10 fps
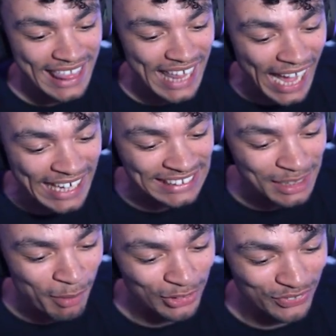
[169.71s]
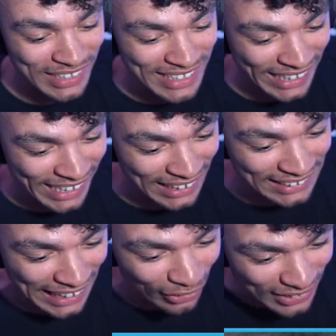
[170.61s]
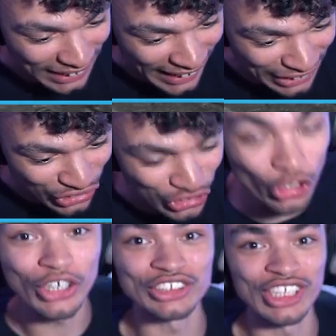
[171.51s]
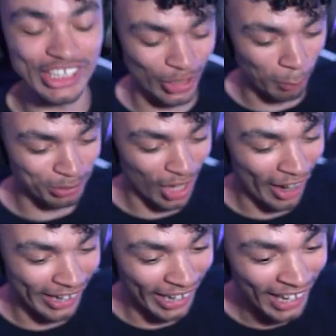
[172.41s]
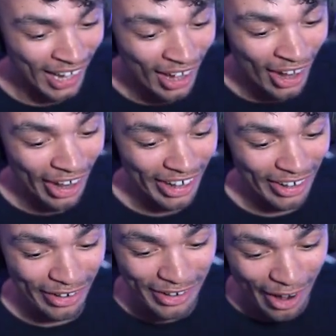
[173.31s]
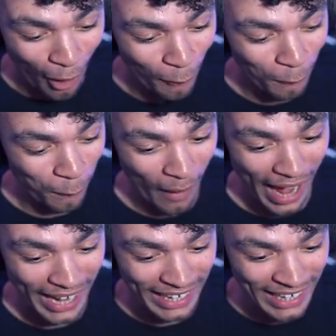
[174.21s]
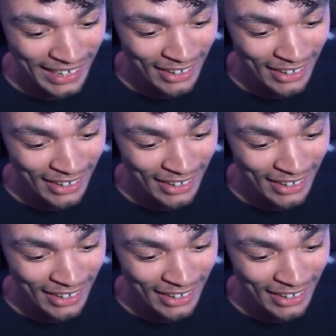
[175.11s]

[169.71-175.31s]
That is the most ridiculous. It looks like it's suction cupped on. No way.